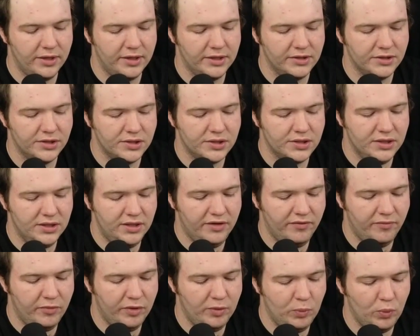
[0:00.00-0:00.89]
And just to
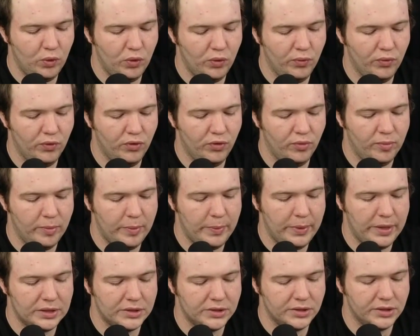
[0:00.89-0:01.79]
give me more room, I'm
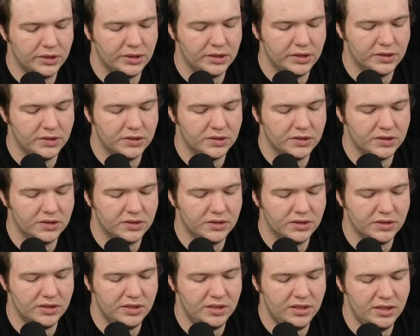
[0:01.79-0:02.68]
actually going to
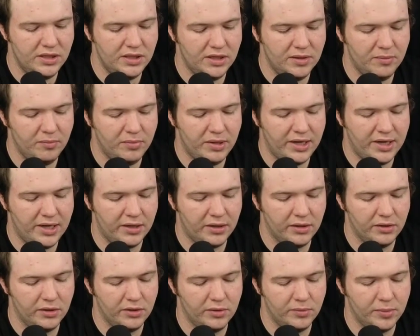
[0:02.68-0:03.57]
sneak it back
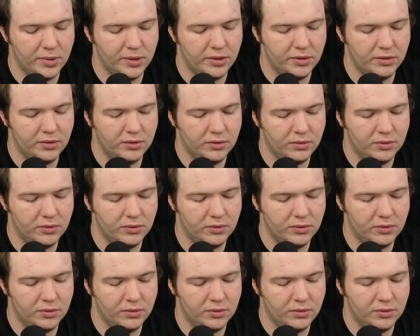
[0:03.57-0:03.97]
a little bit.